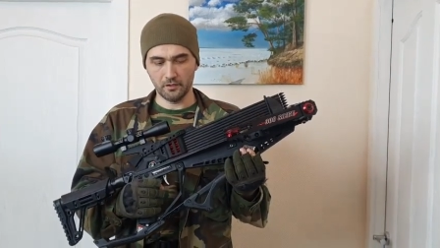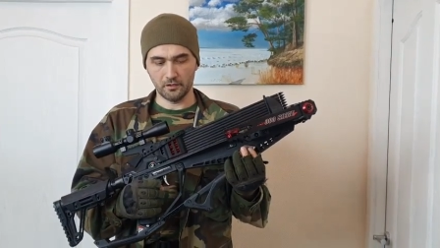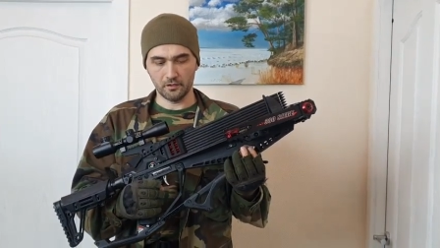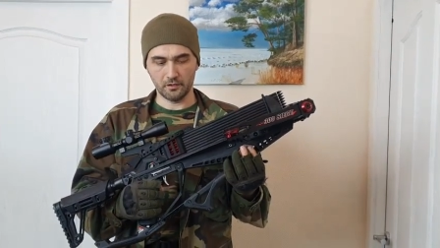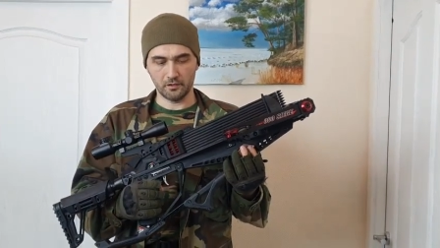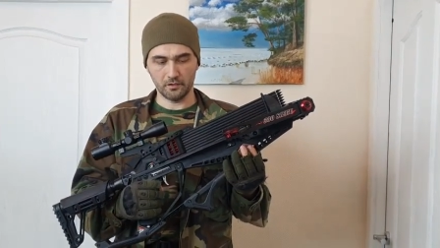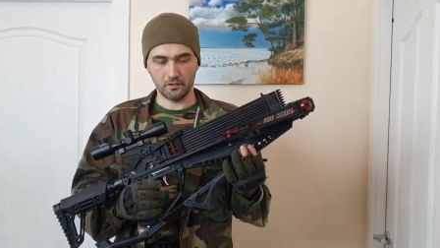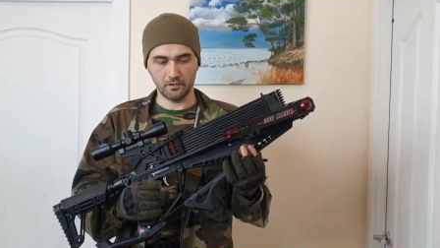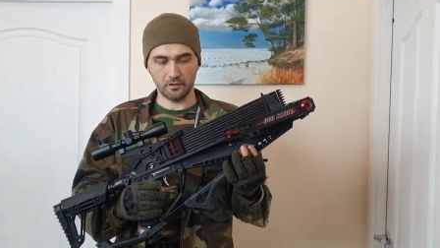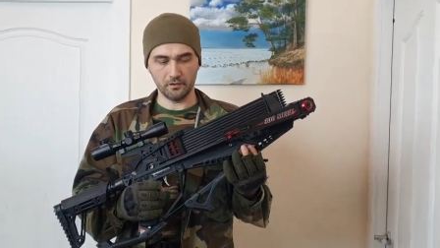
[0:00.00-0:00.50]

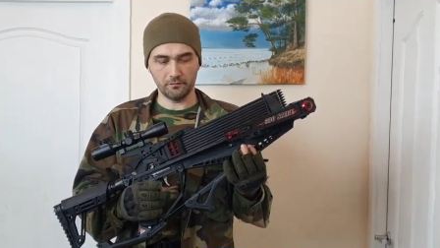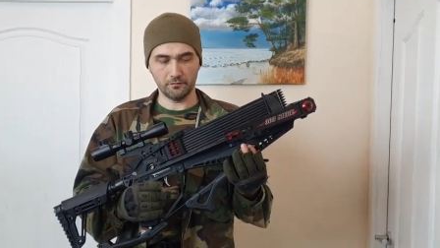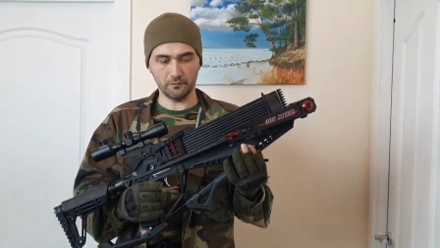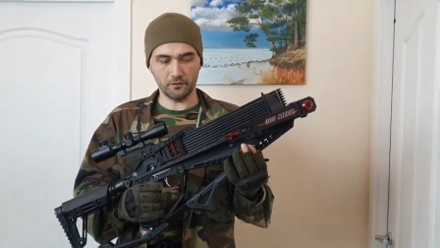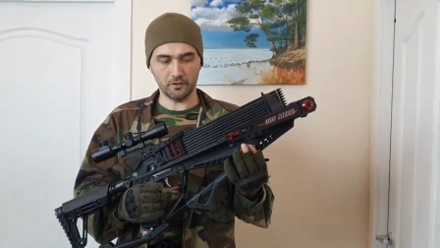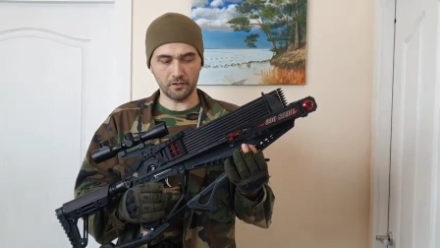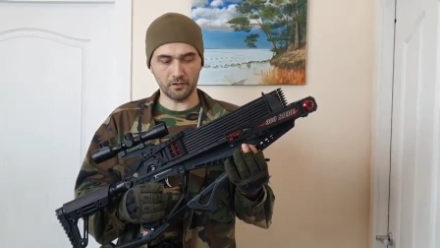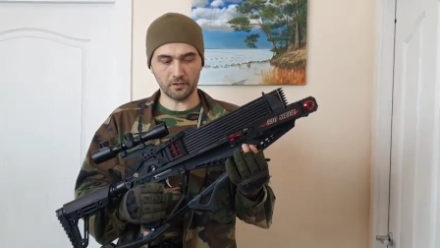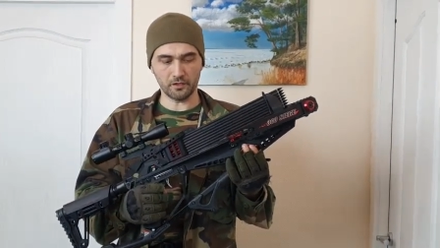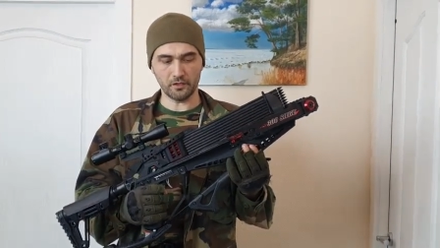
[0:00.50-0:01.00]
If you
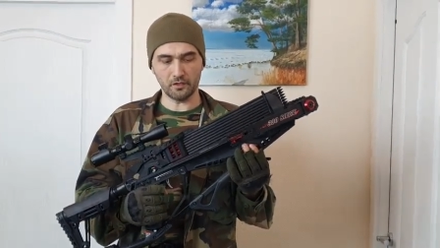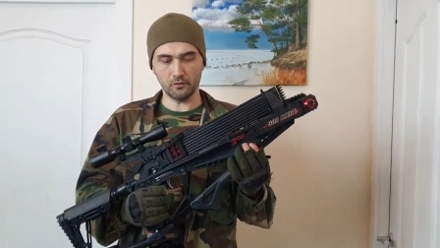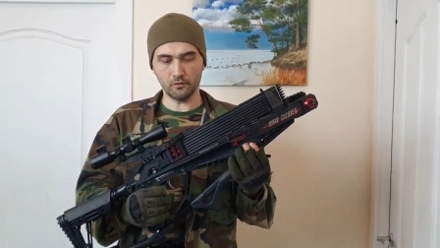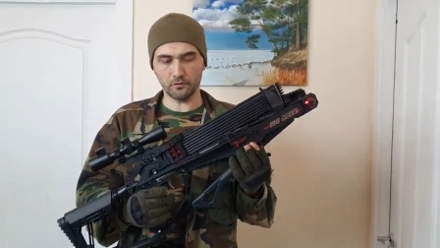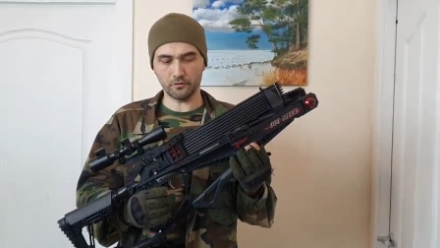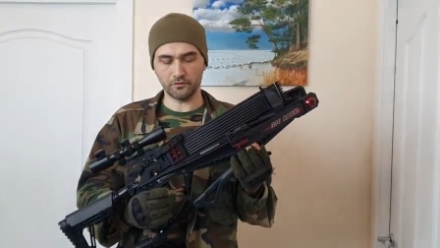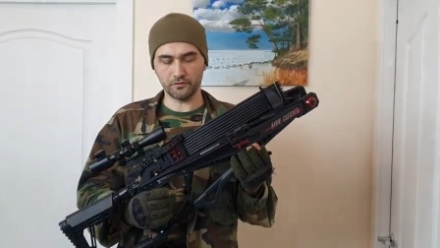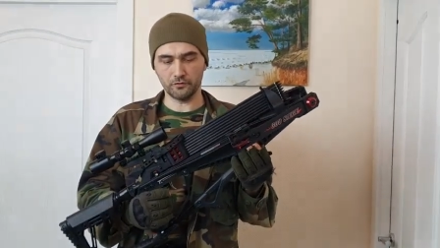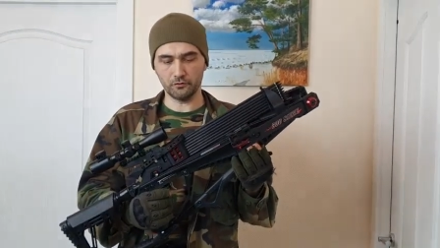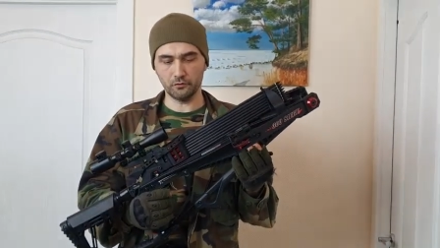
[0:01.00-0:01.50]
like our
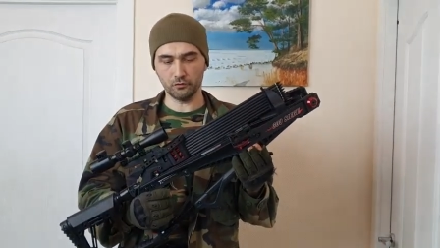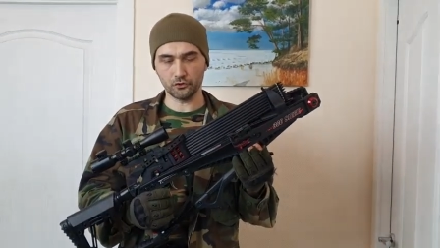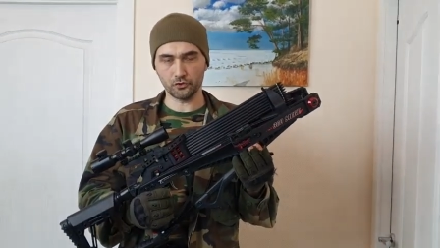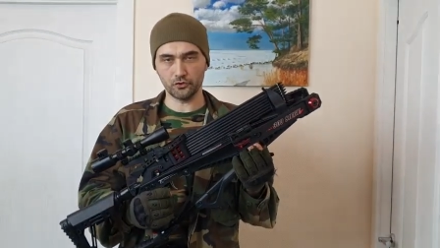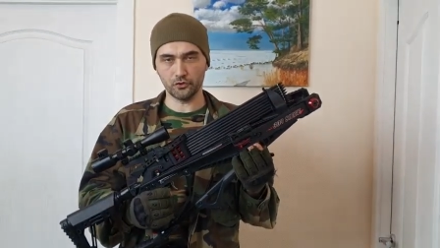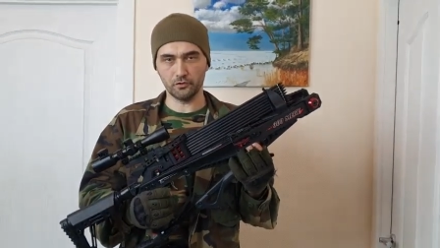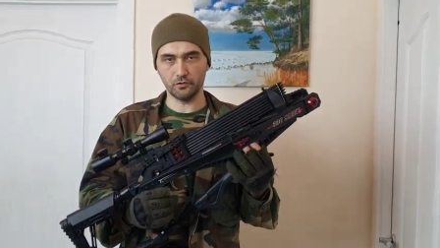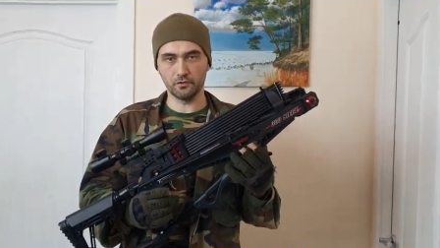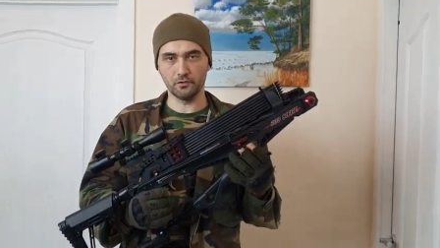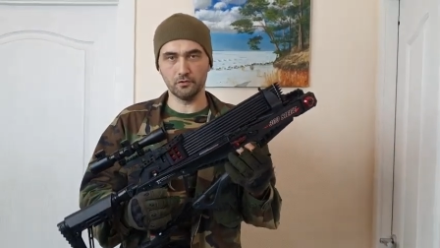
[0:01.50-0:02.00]

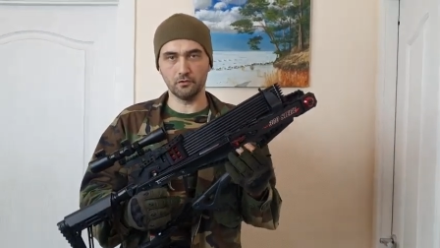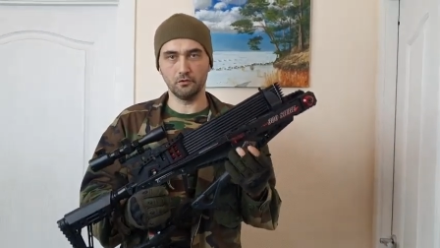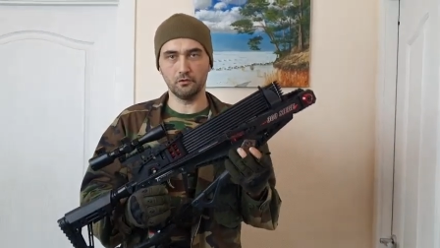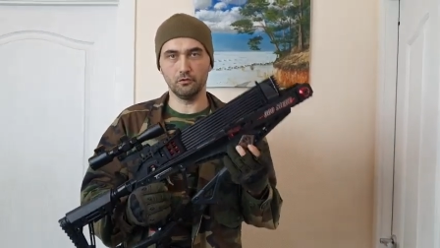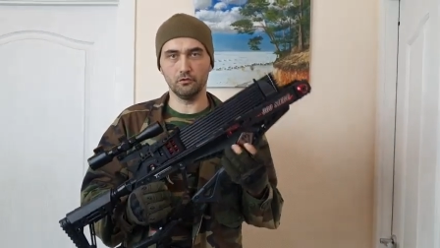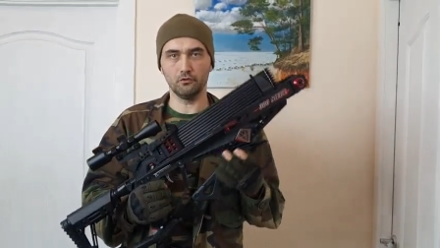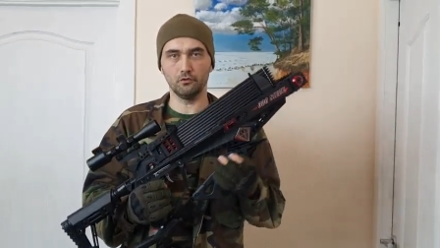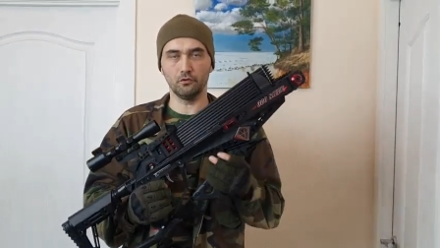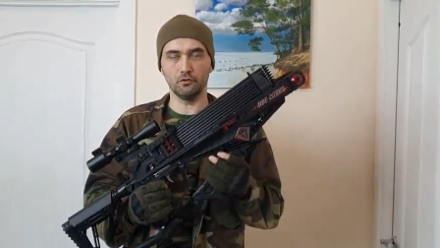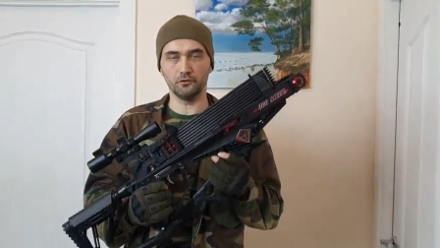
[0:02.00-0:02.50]
solution,
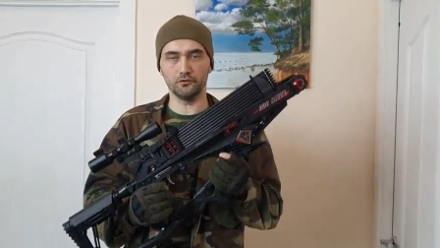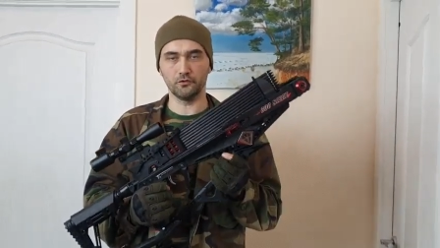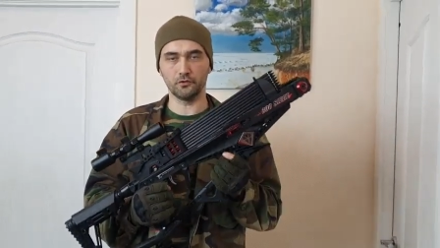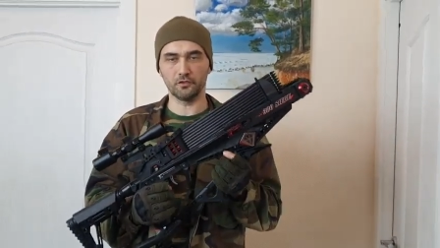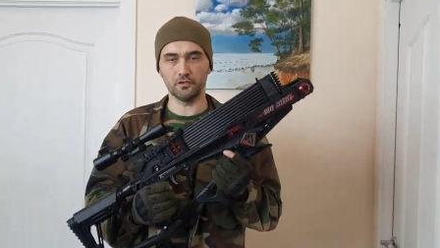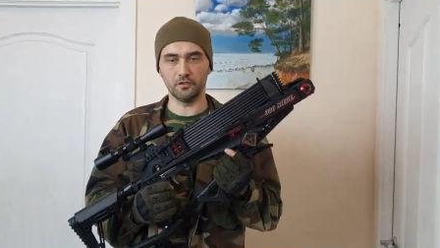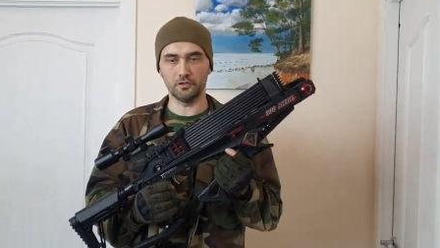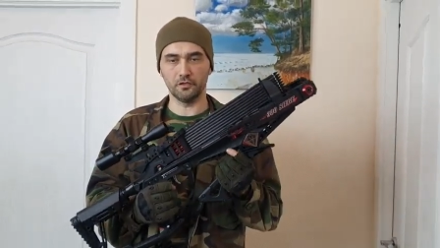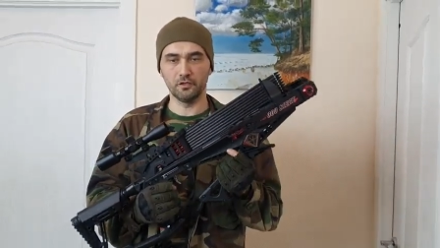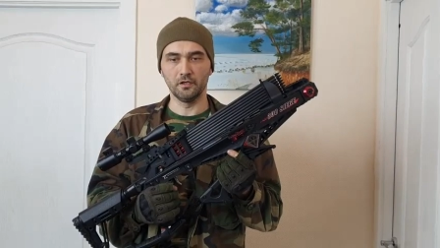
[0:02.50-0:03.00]
you also
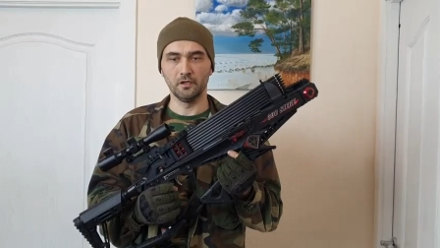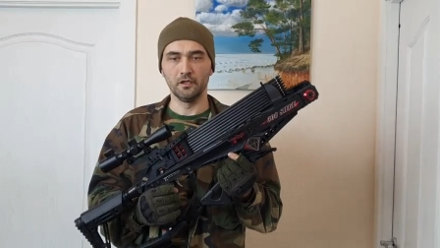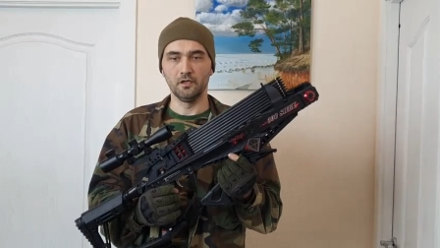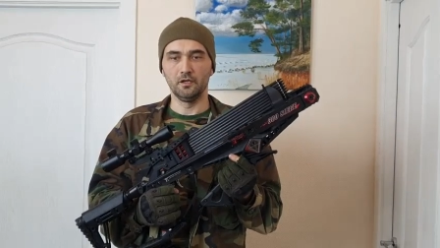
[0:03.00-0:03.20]
can